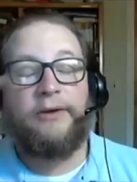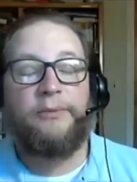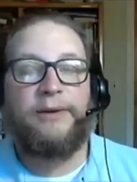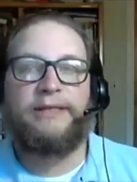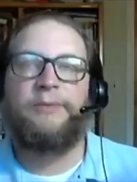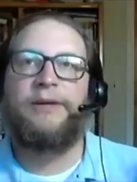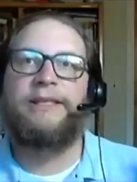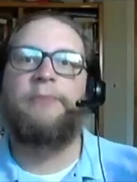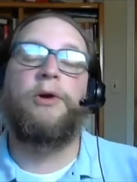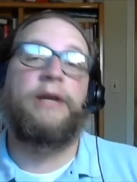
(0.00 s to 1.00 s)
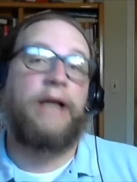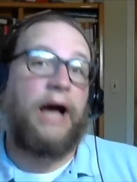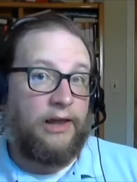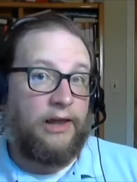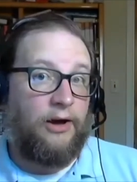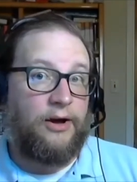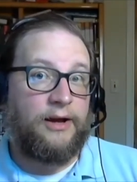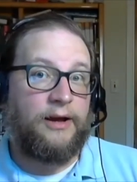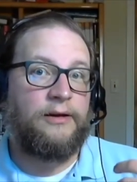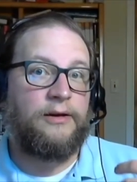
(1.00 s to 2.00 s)
we see more dialogue,
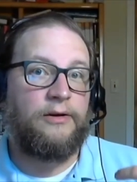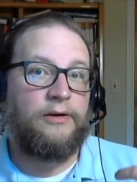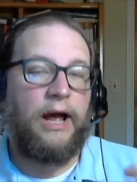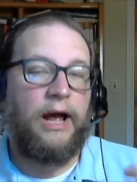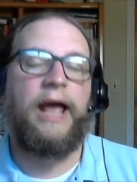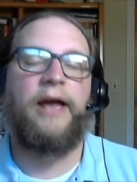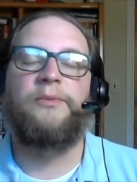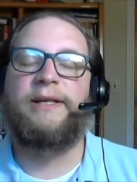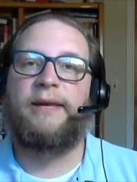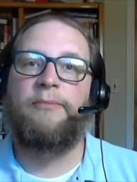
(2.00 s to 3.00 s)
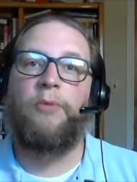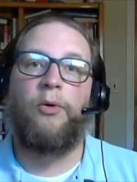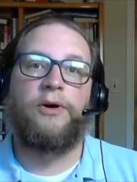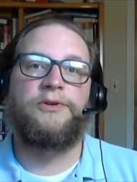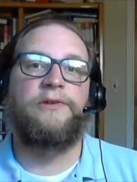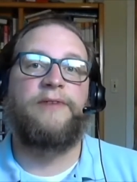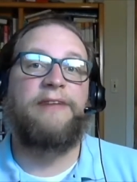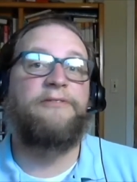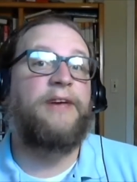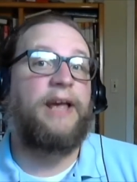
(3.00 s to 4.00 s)
and we see more sort of
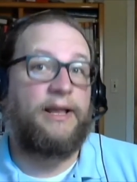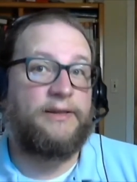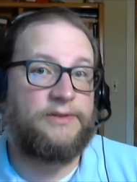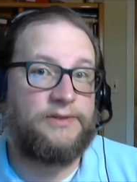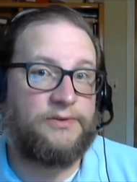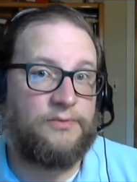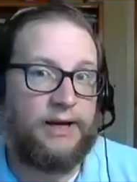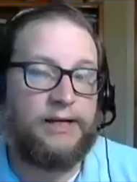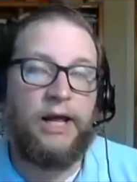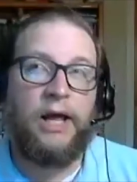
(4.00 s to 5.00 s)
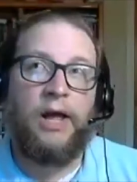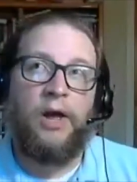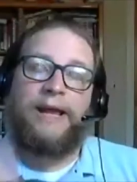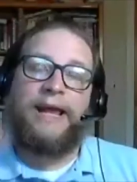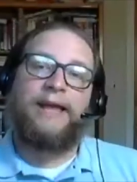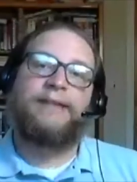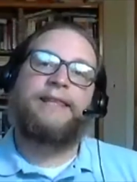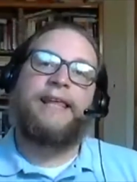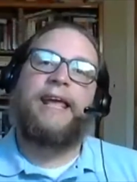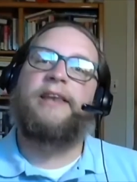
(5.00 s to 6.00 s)
events, right? We get to
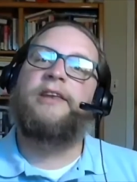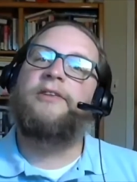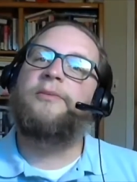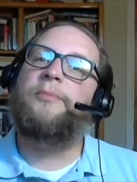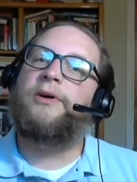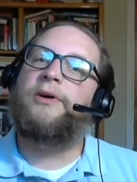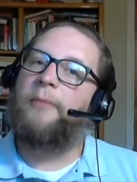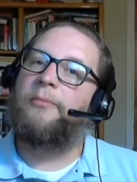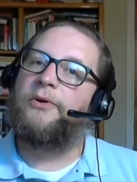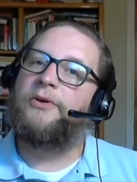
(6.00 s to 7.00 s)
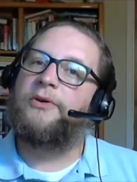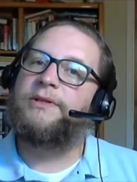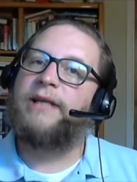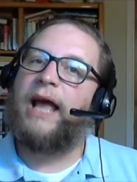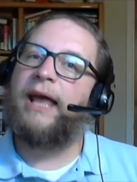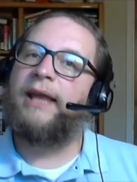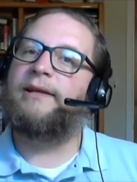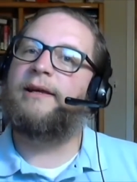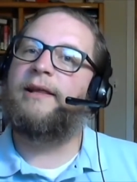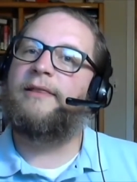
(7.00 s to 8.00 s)
the end of the book of Numbers, and
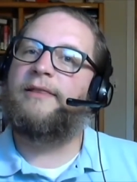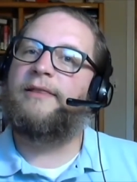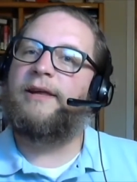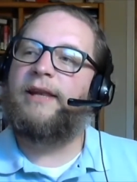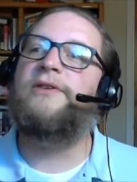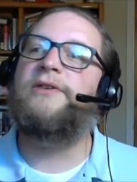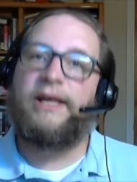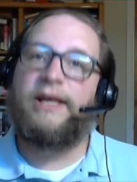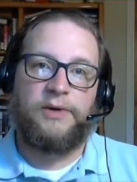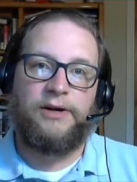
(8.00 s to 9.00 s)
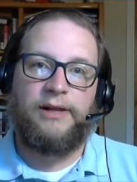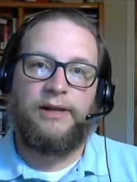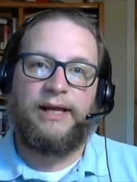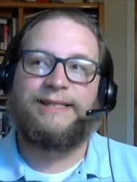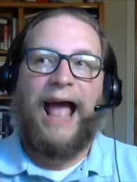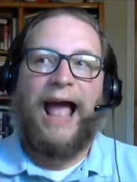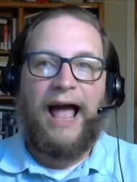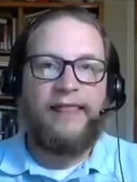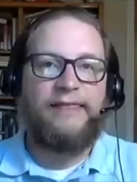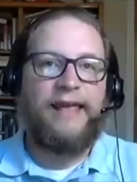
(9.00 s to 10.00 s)
the nation of Israel is at
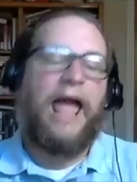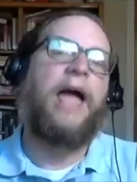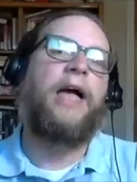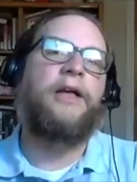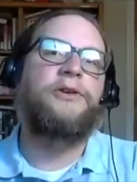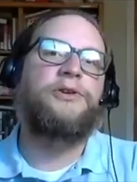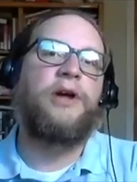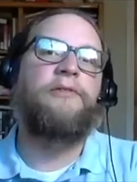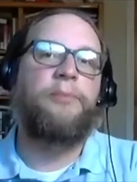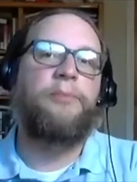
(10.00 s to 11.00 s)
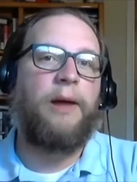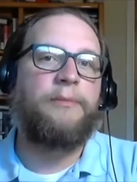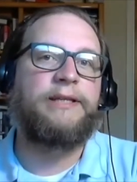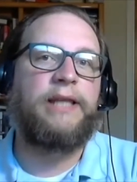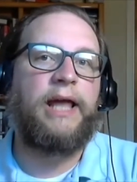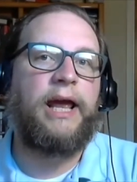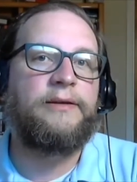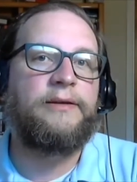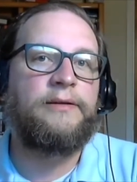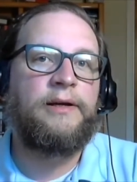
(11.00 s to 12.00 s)
the edge of the promised
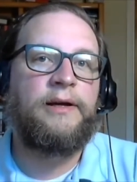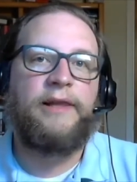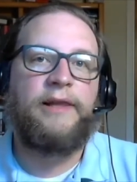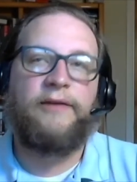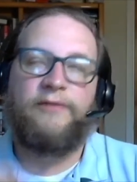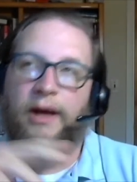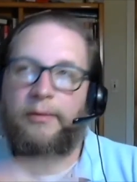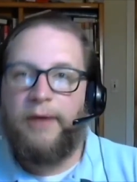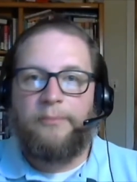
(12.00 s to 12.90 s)
land. They've come up